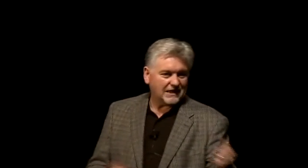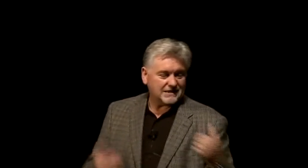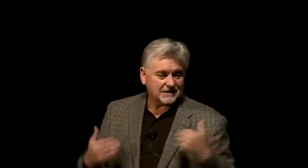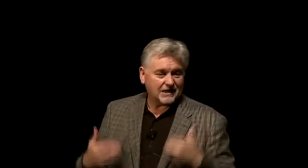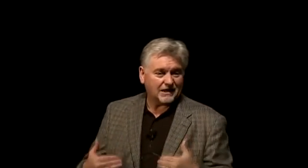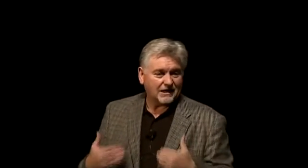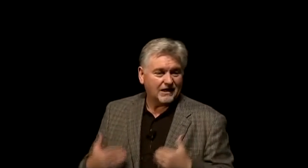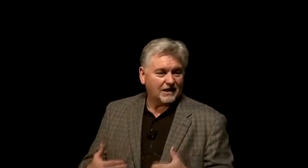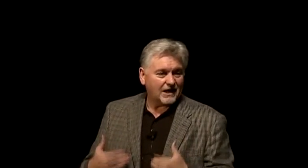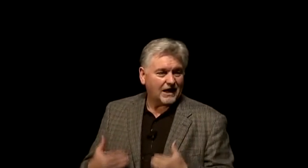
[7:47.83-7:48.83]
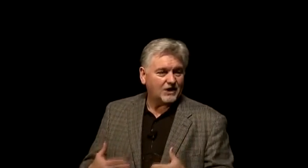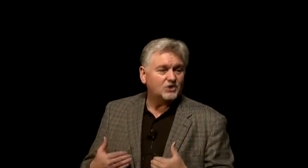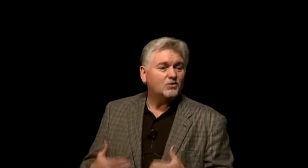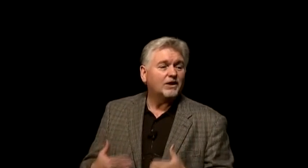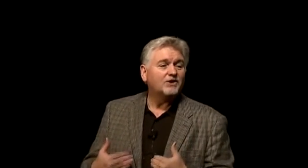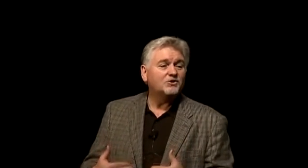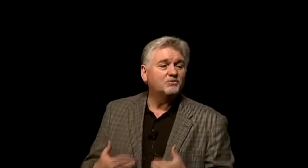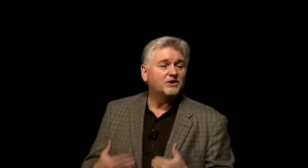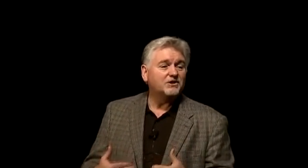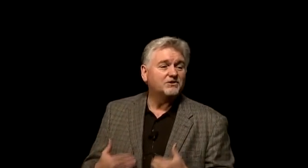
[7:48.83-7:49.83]
I said, I do what I
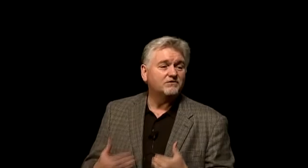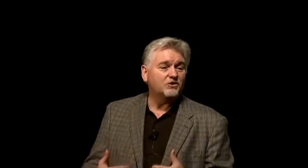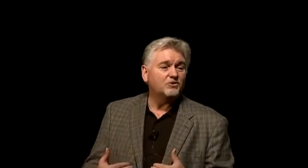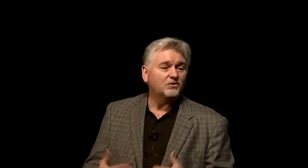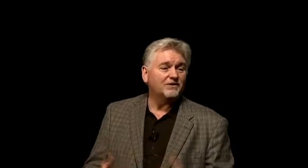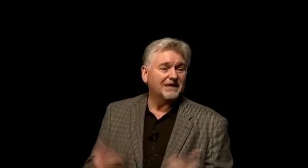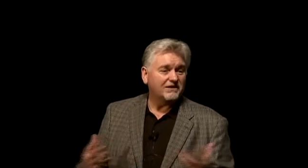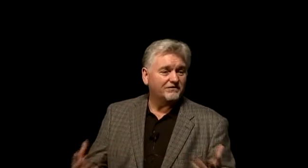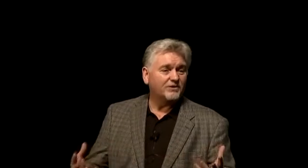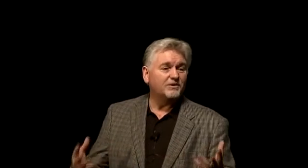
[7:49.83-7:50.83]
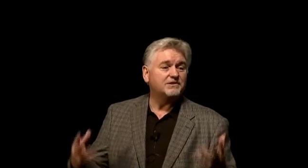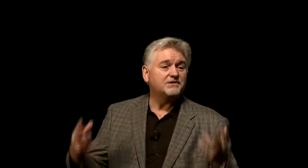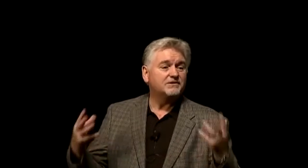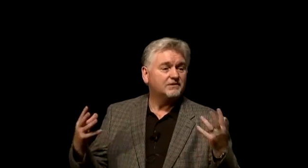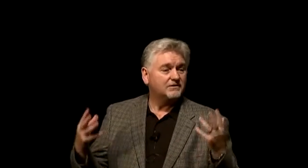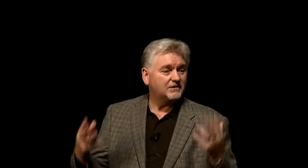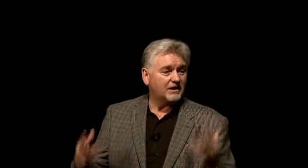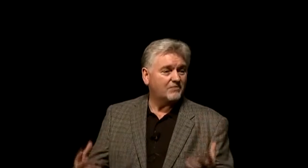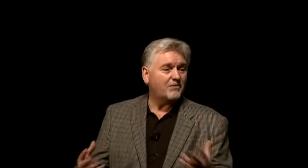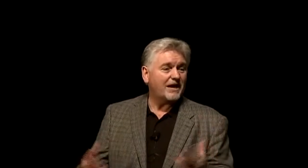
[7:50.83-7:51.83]
do because of you, the influence,
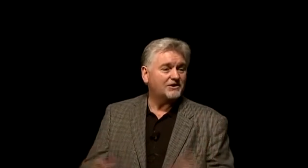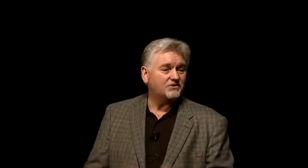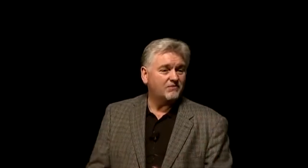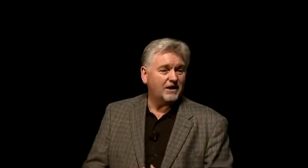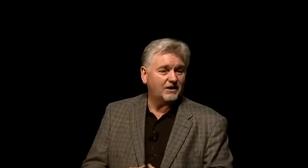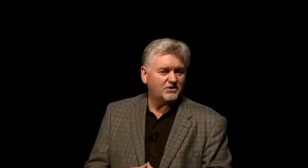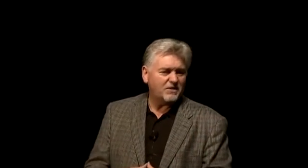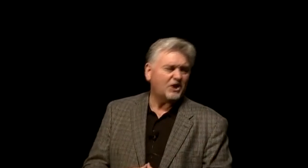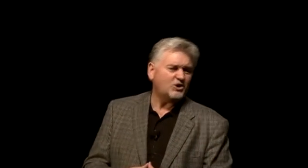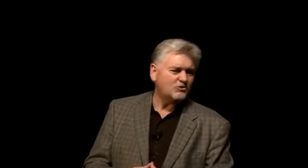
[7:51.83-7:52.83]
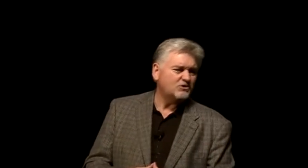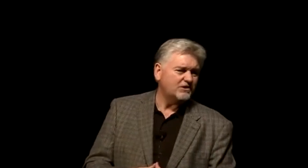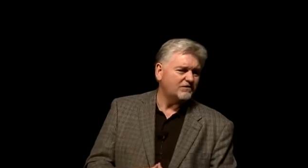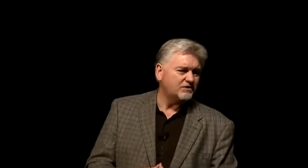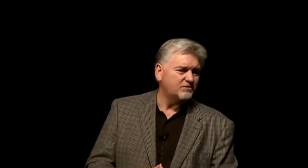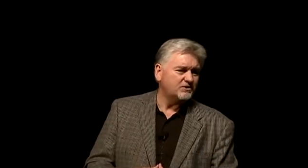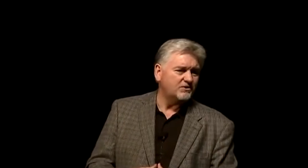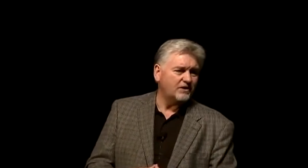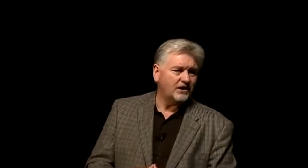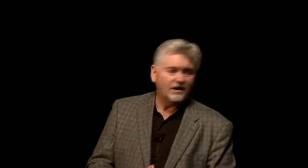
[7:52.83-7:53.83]
the impact you made. You made a huge difference,
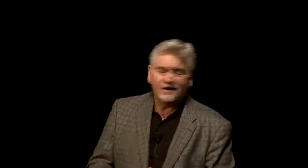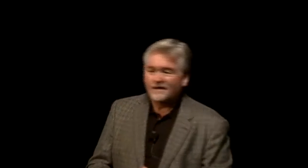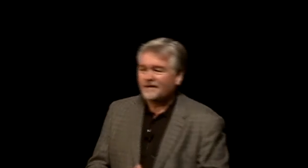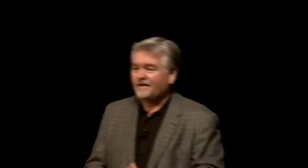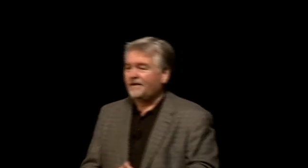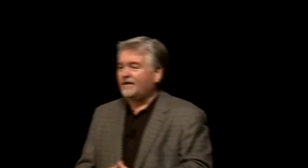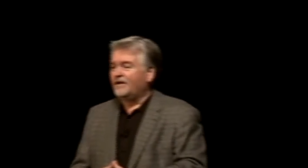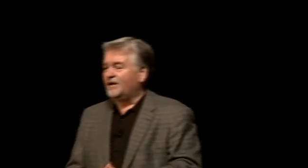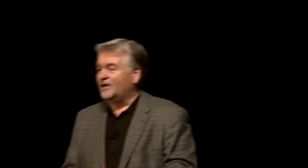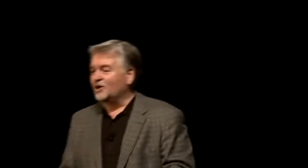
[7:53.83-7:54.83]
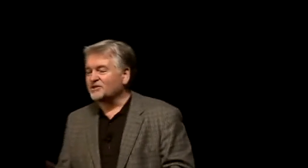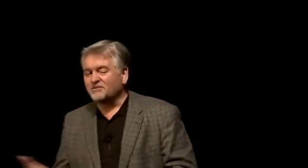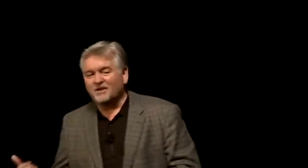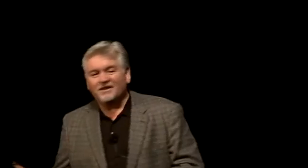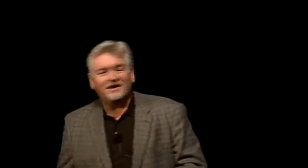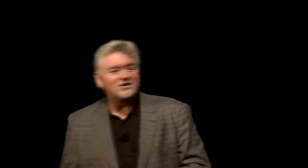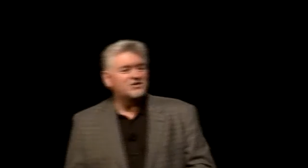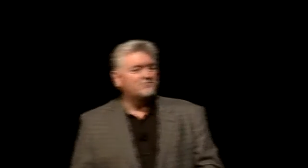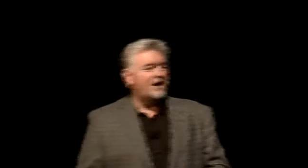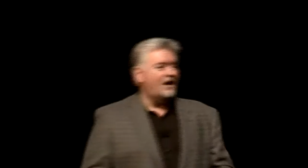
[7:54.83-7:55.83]
Mr. Reed. He looked at me, and then he
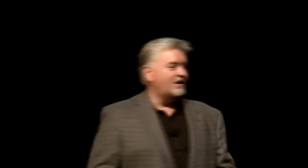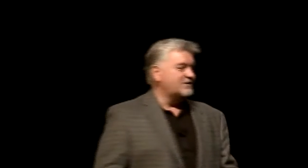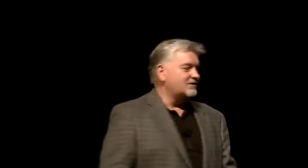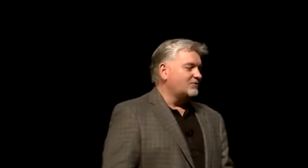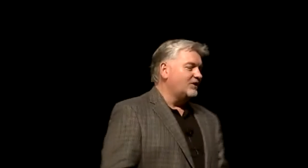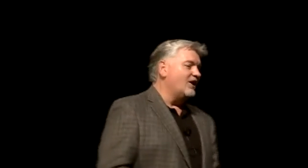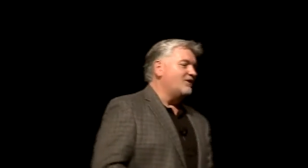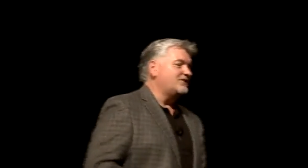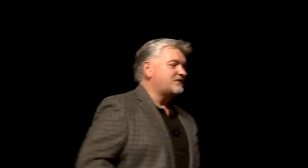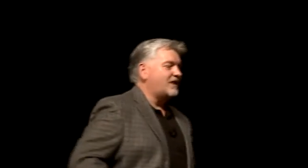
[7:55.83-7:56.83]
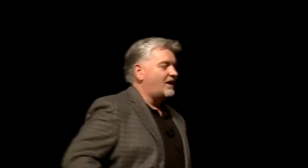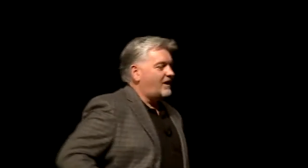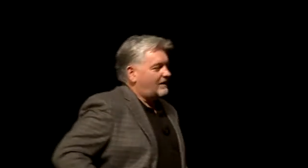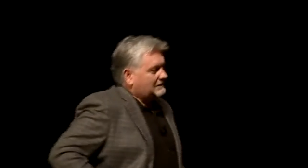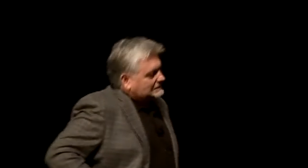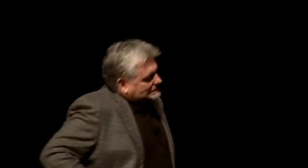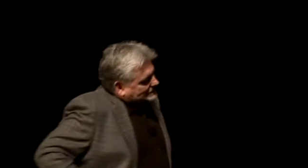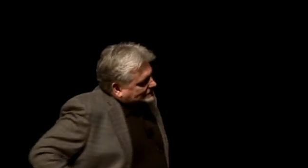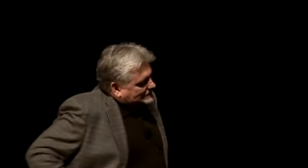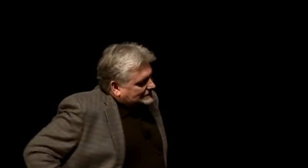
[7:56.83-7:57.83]
smiled. He said, well, he said, I
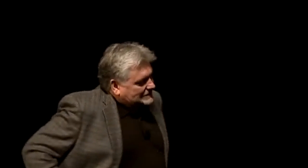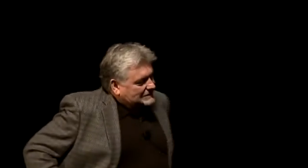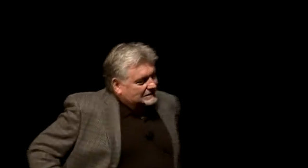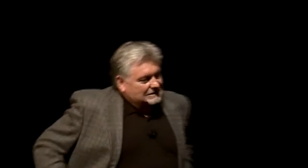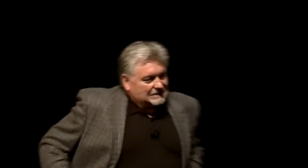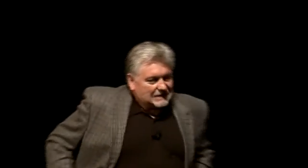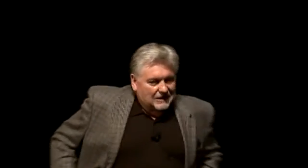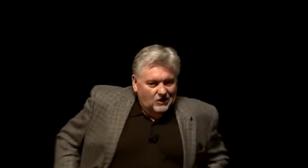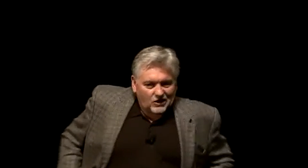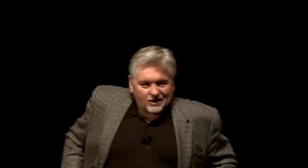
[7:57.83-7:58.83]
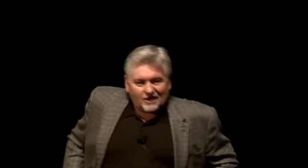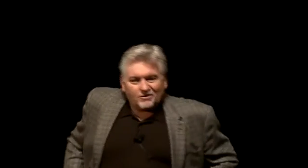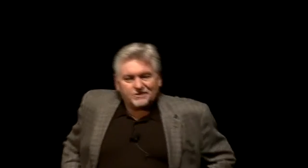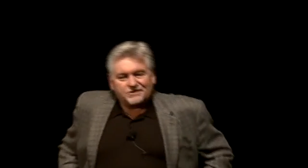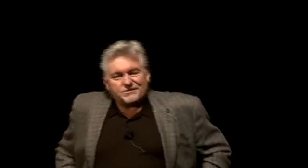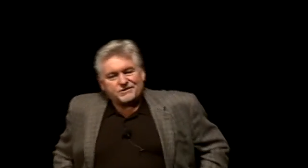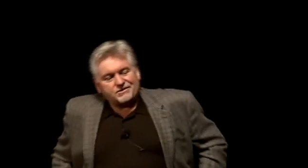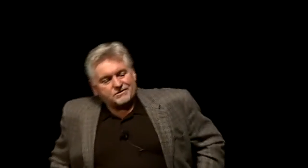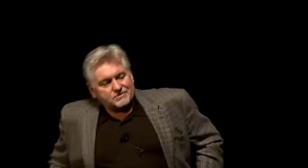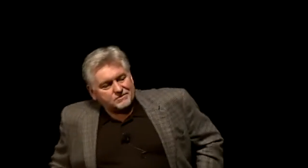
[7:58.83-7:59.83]
heard I
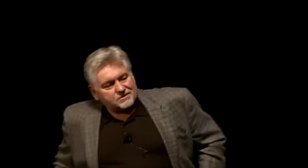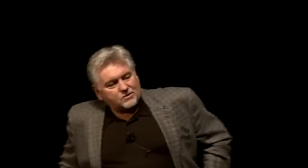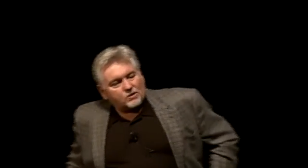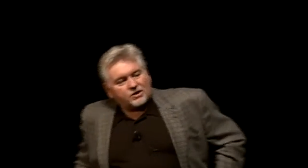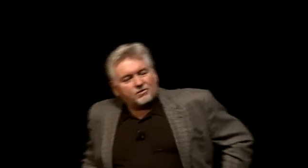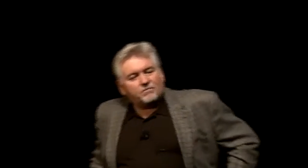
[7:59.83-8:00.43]
was in one of